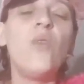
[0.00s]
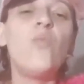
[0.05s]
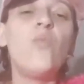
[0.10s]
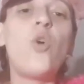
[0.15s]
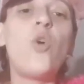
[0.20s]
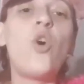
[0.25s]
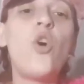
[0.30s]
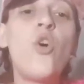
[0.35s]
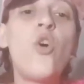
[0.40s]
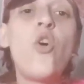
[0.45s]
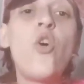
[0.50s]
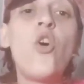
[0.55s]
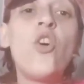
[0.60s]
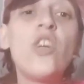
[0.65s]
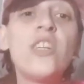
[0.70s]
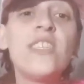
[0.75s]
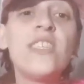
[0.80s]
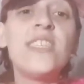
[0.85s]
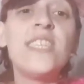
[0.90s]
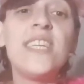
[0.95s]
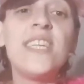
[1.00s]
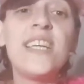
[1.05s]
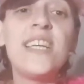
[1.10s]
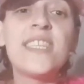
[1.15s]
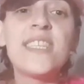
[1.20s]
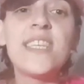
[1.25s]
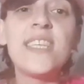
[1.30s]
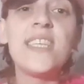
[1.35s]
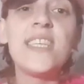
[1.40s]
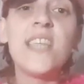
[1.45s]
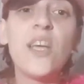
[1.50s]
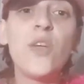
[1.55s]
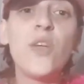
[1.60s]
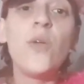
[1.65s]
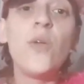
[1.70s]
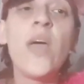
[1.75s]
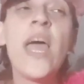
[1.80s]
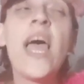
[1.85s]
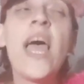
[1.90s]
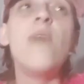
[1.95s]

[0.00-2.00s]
What holiday is it now?